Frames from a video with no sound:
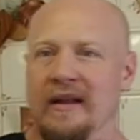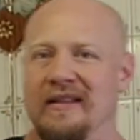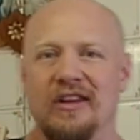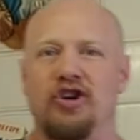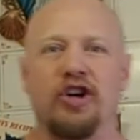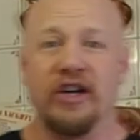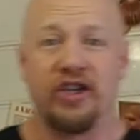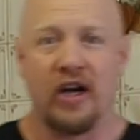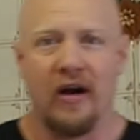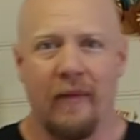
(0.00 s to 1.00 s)
the
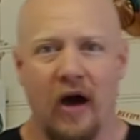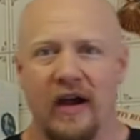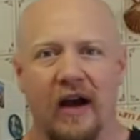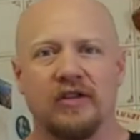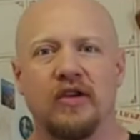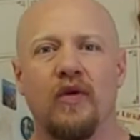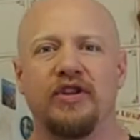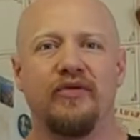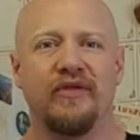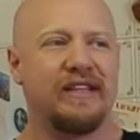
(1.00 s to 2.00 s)
traditional mouth guard, so what
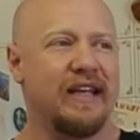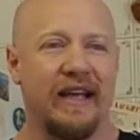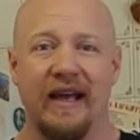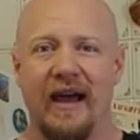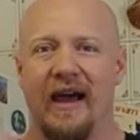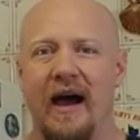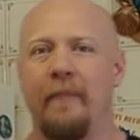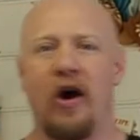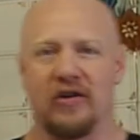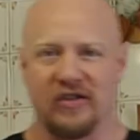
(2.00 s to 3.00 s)
you would see a
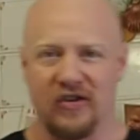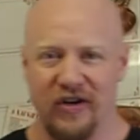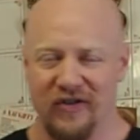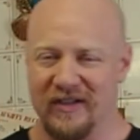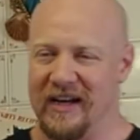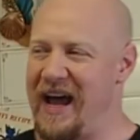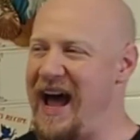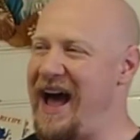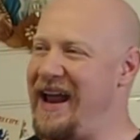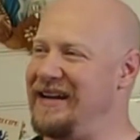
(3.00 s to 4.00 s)
boxer using,
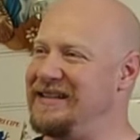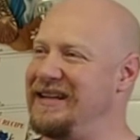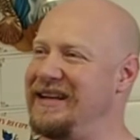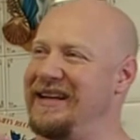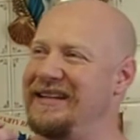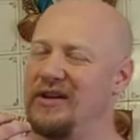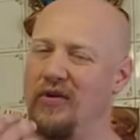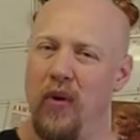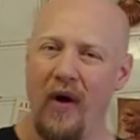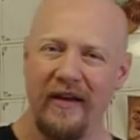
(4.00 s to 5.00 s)
and it's
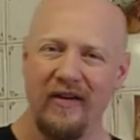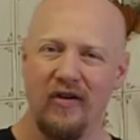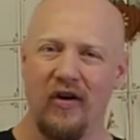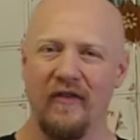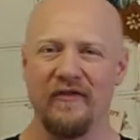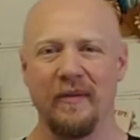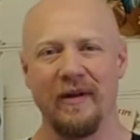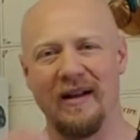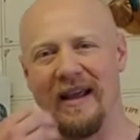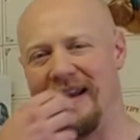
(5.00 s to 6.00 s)
quite
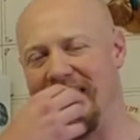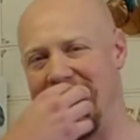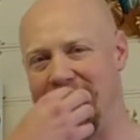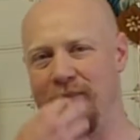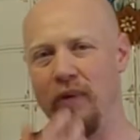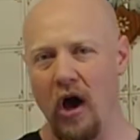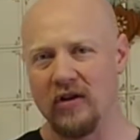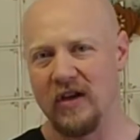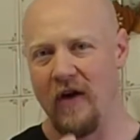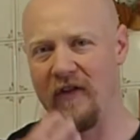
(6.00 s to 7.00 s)
uncomfortable. It blocks
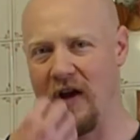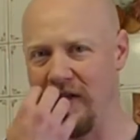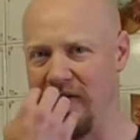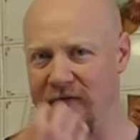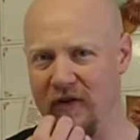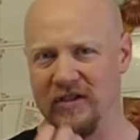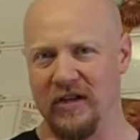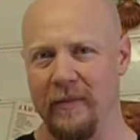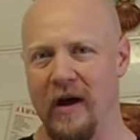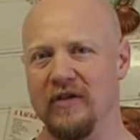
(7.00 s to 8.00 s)
off a lot of the front of
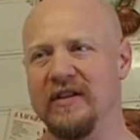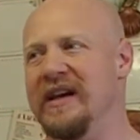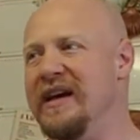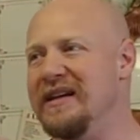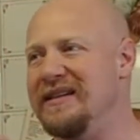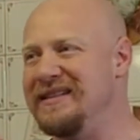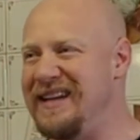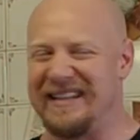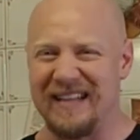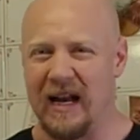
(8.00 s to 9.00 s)
your mouth.
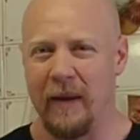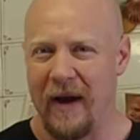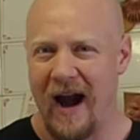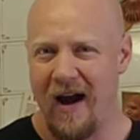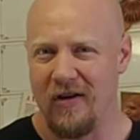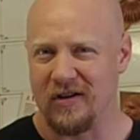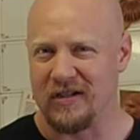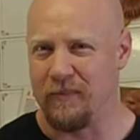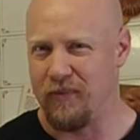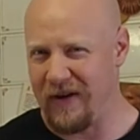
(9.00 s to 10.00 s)
It's a little bit harder
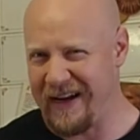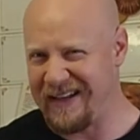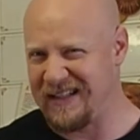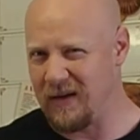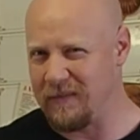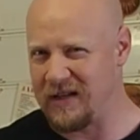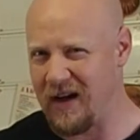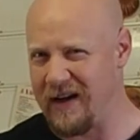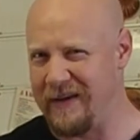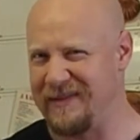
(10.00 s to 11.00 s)
to breathe
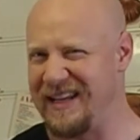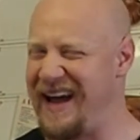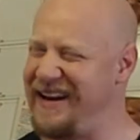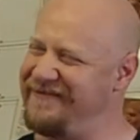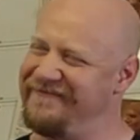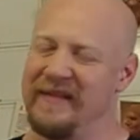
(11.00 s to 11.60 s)
sometimes, and